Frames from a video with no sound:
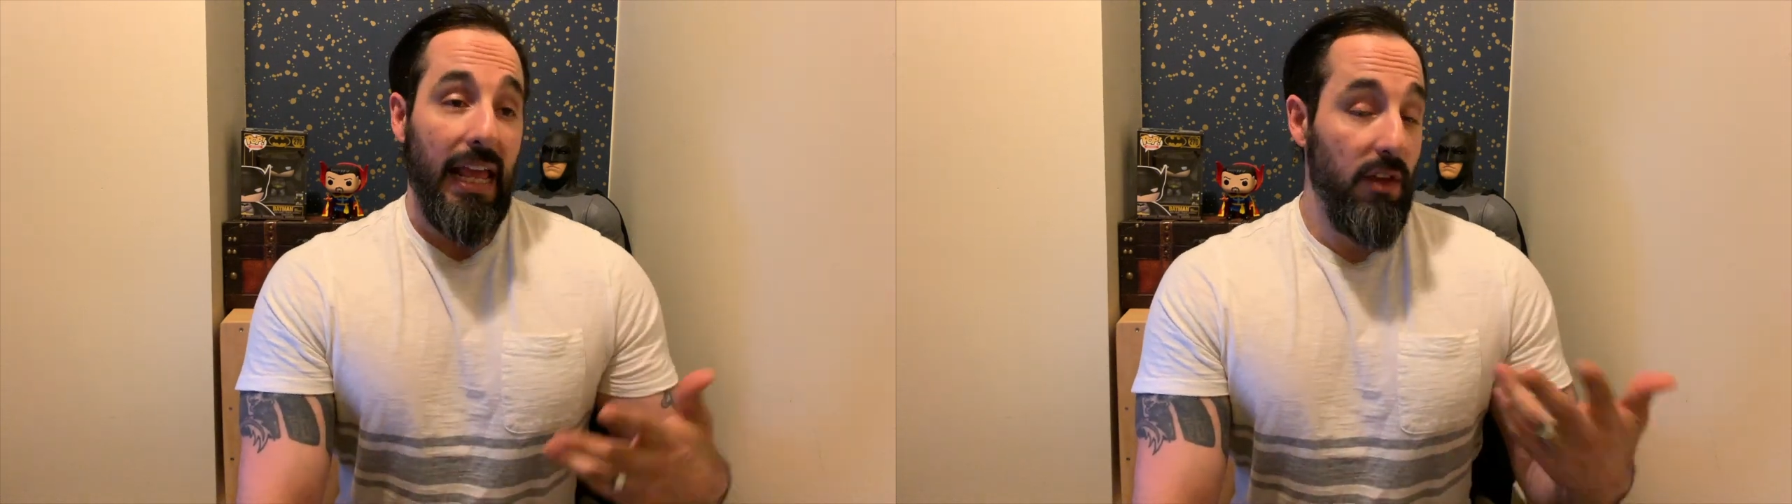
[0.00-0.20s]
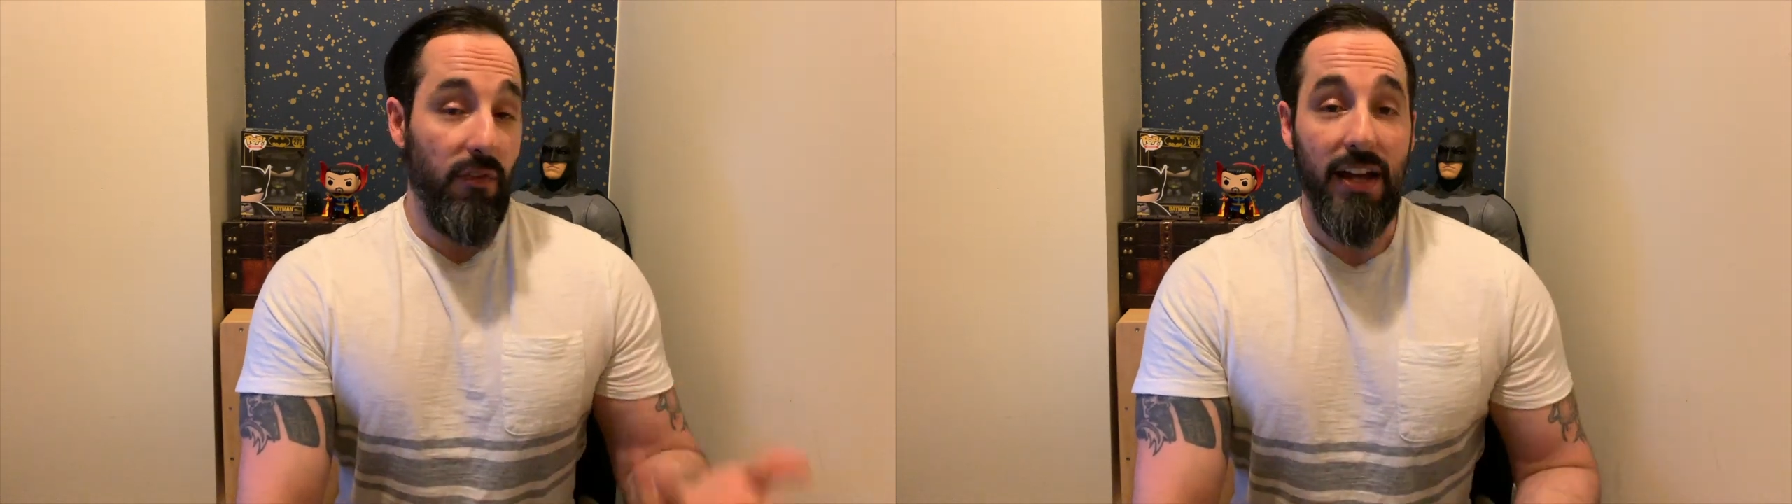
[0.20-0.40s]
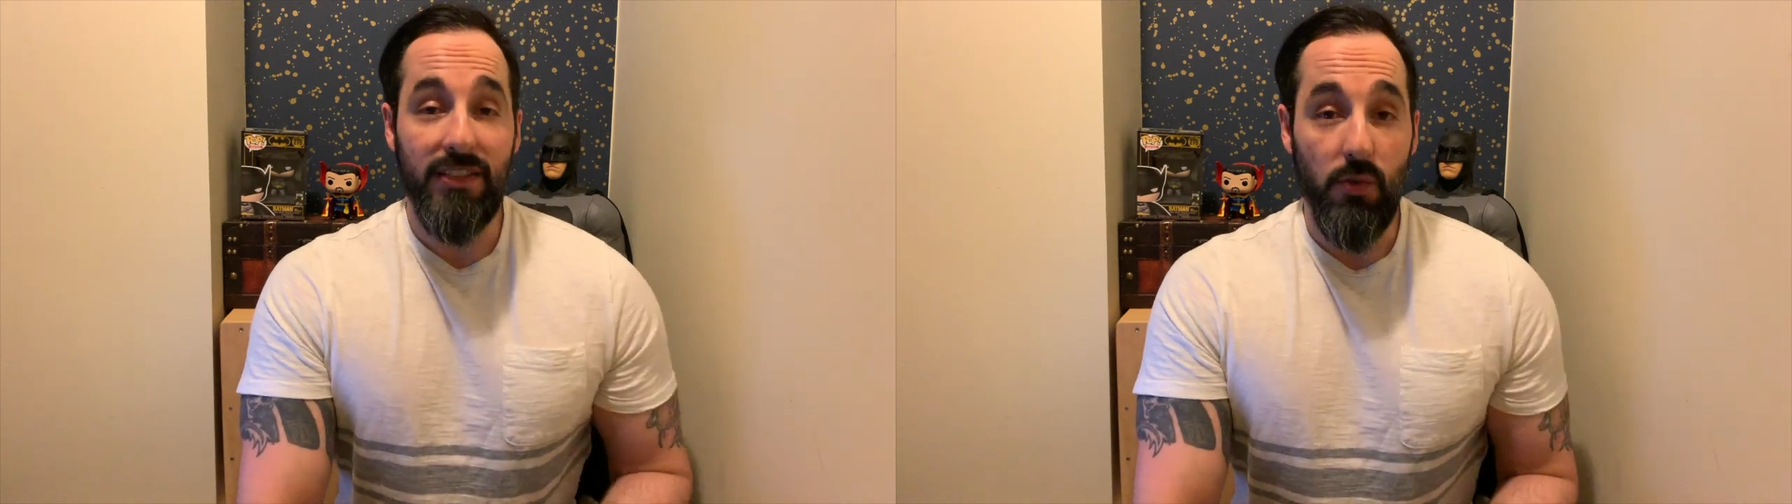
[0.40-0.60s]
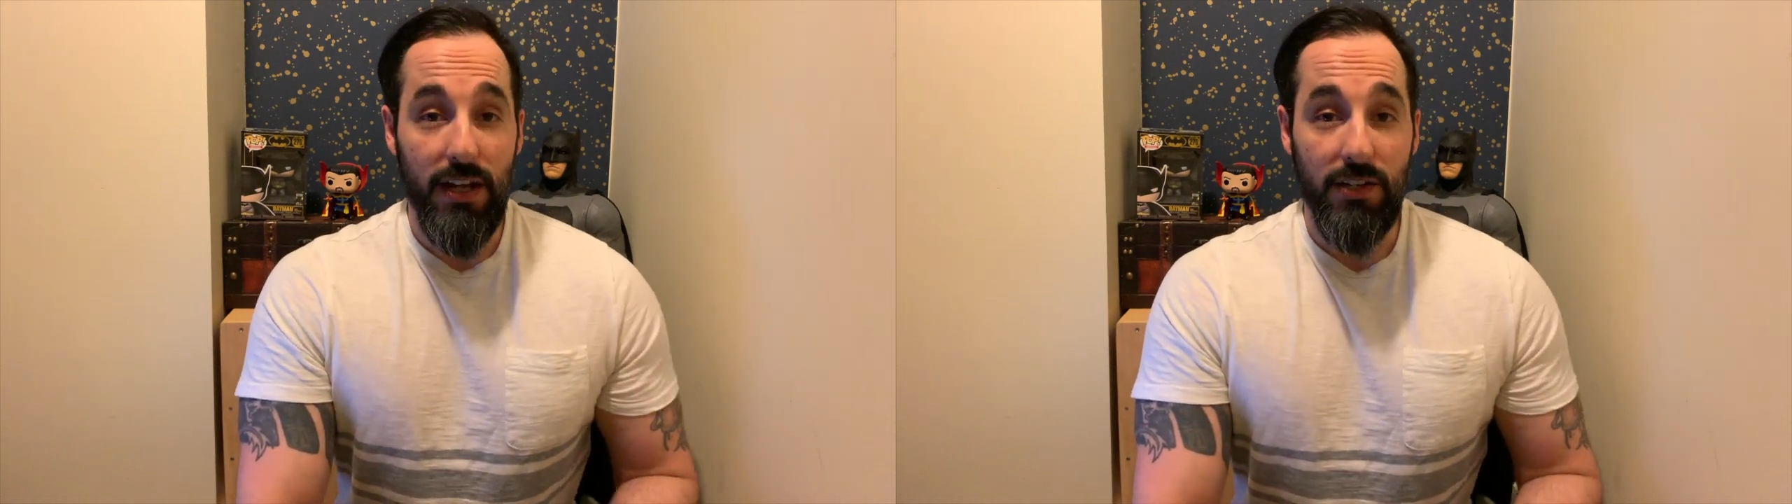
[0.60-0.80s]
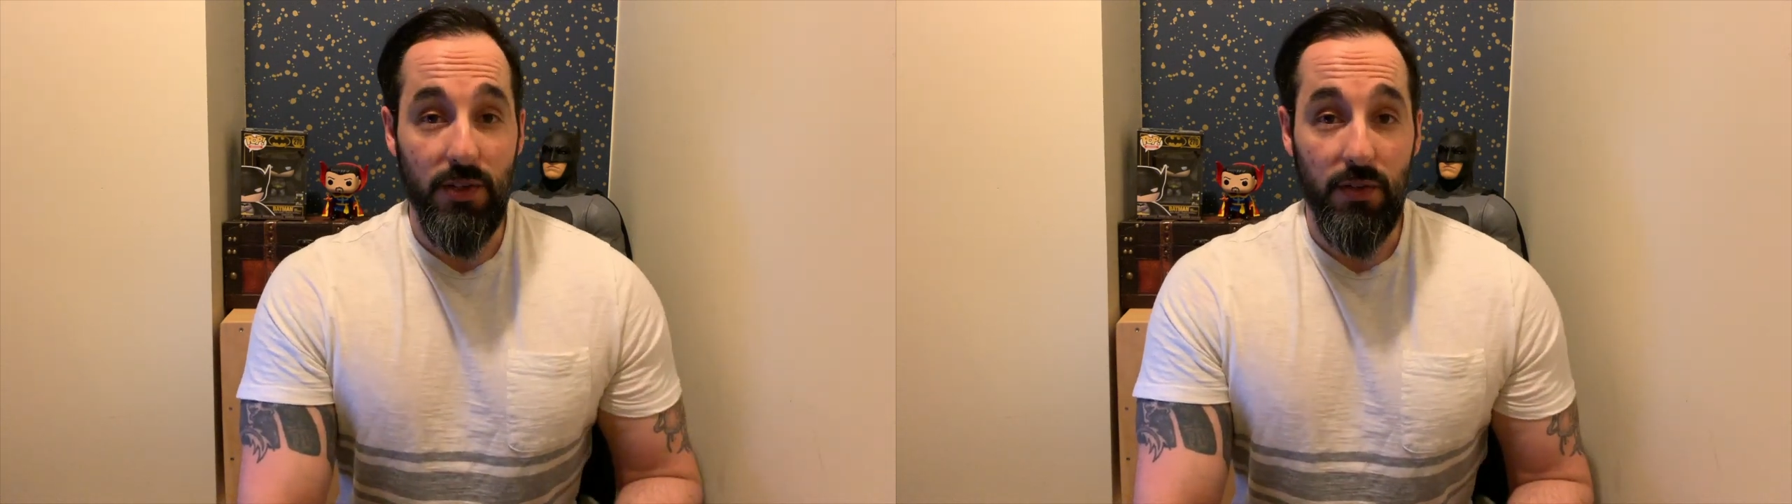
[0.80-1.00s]
He finds a way
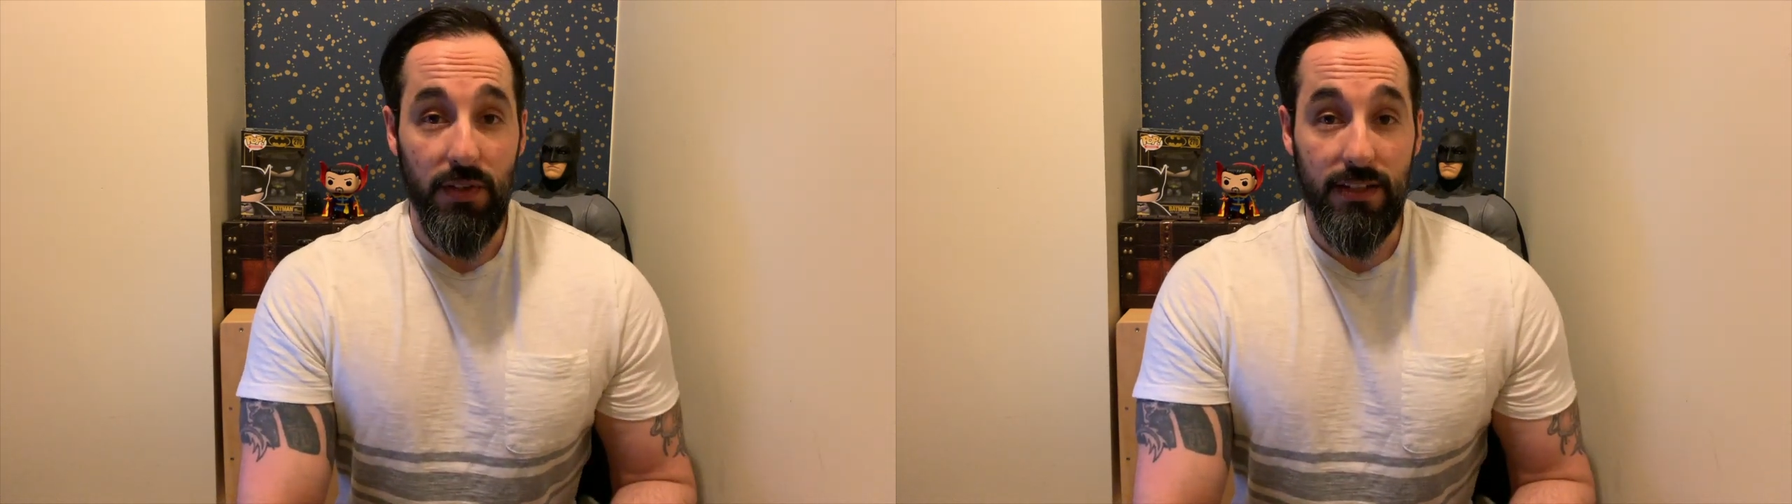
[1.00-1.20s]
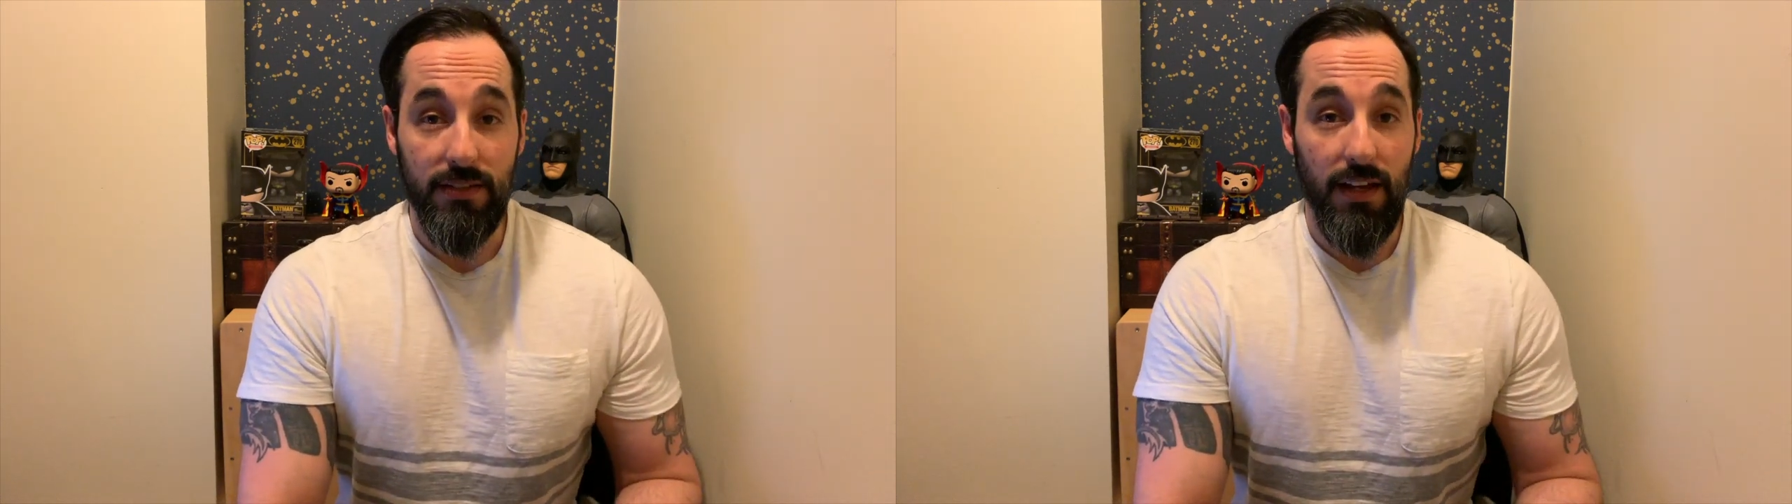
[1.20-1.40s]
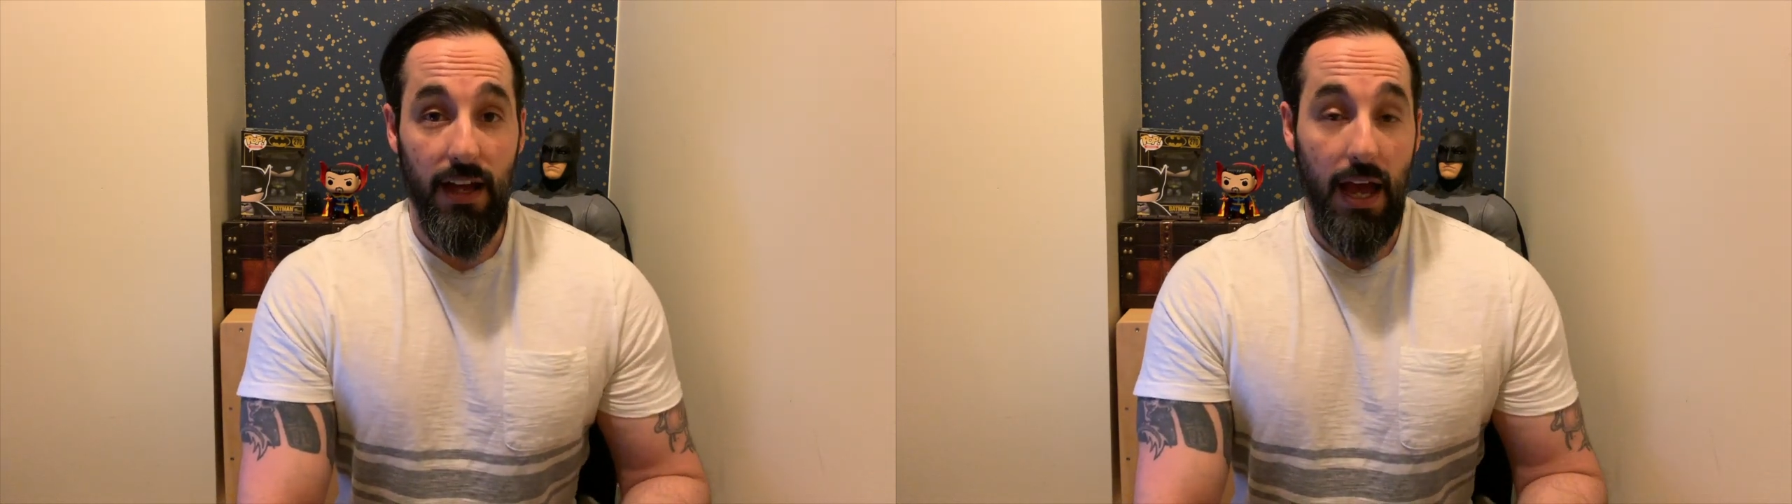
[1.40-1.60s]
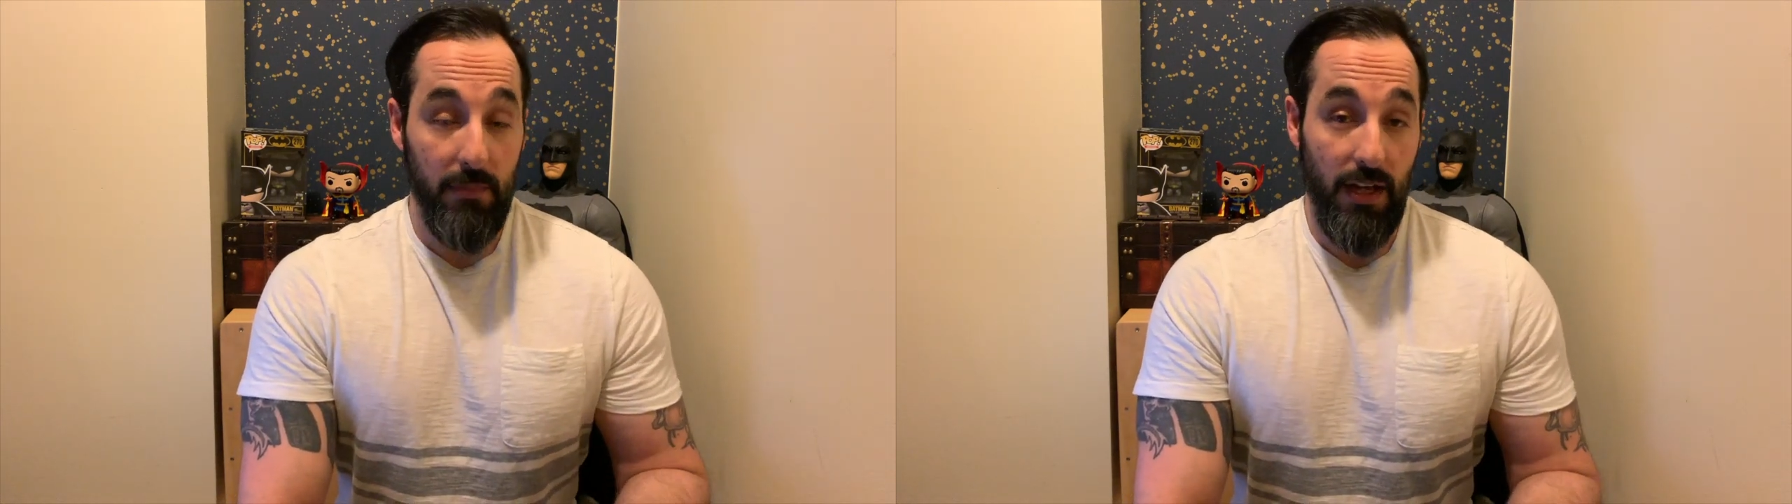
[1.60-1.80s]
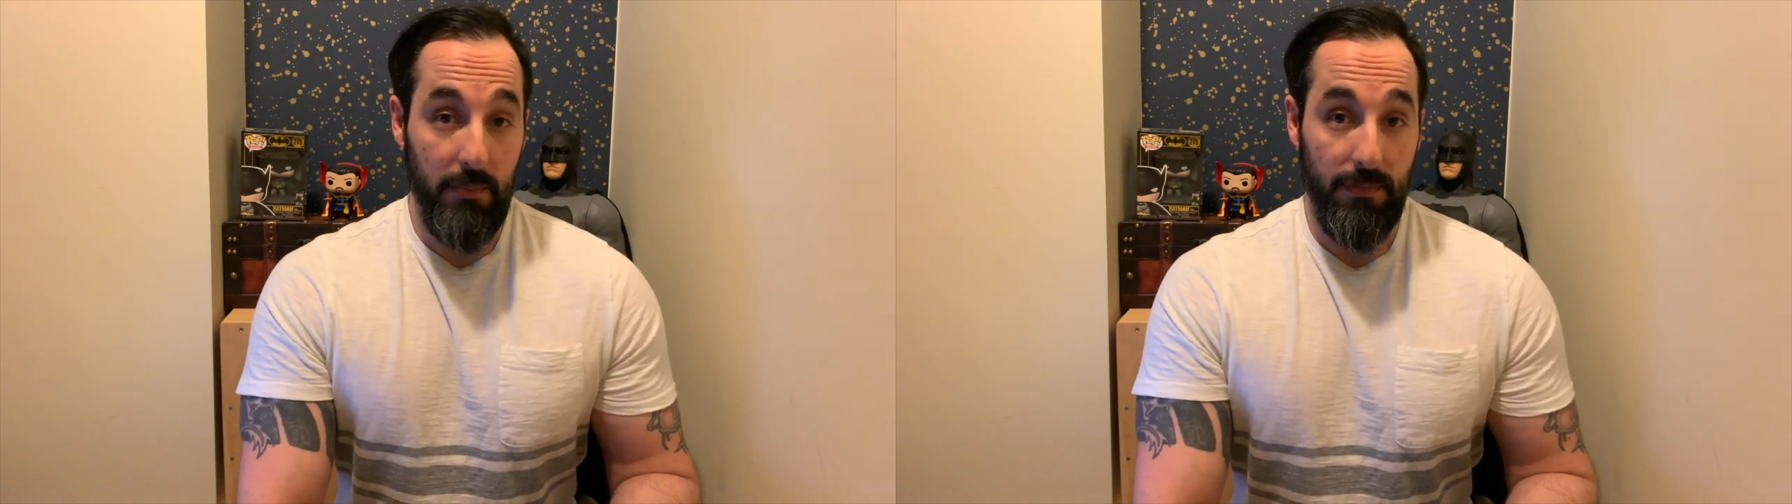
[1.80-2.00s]
to do things.
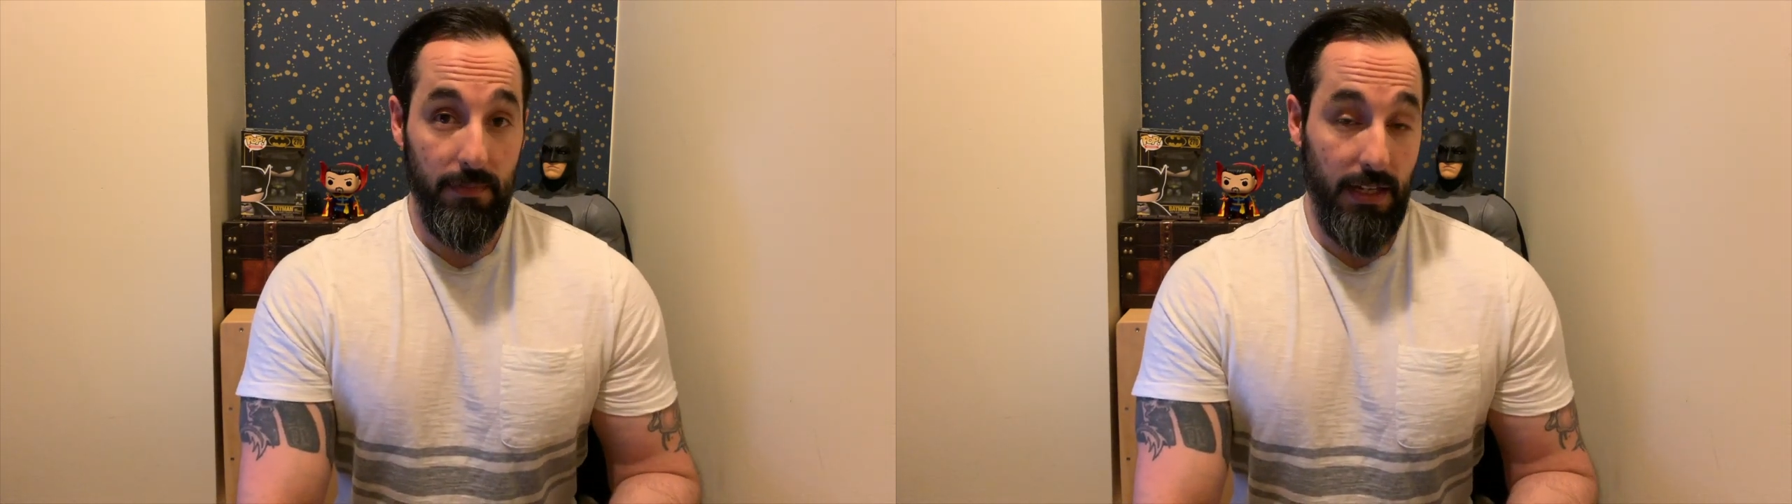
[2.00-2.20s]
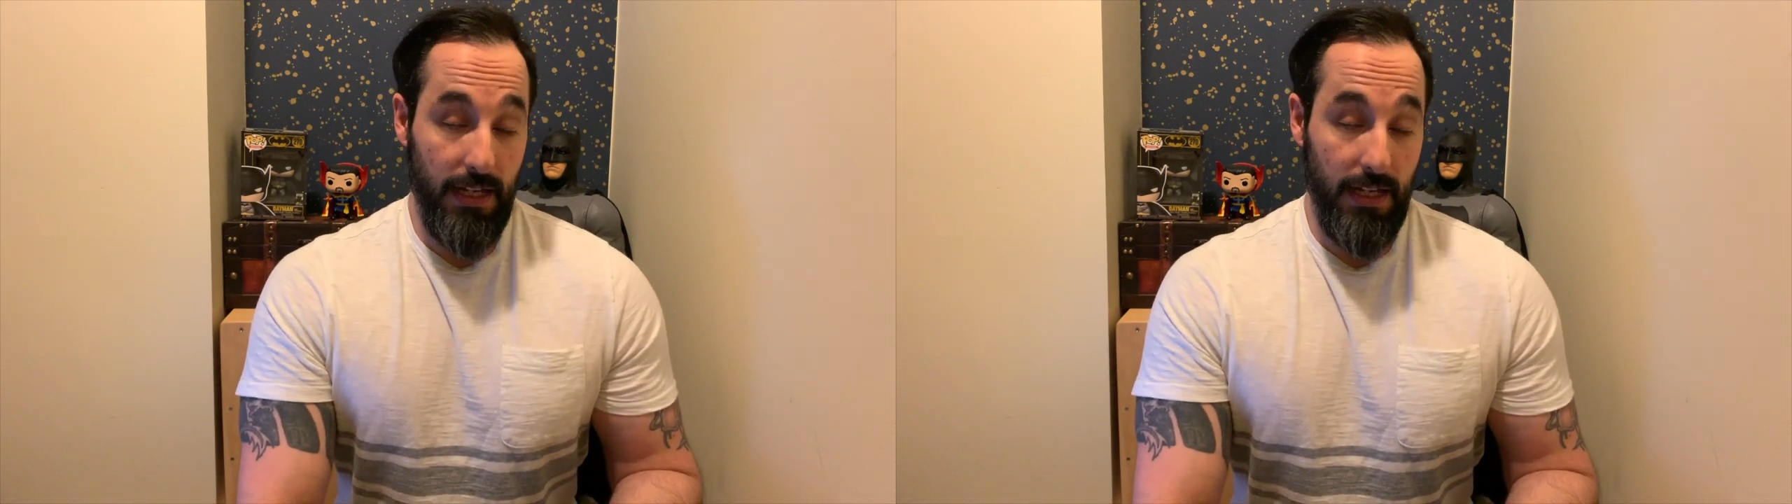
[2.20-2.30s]
I'm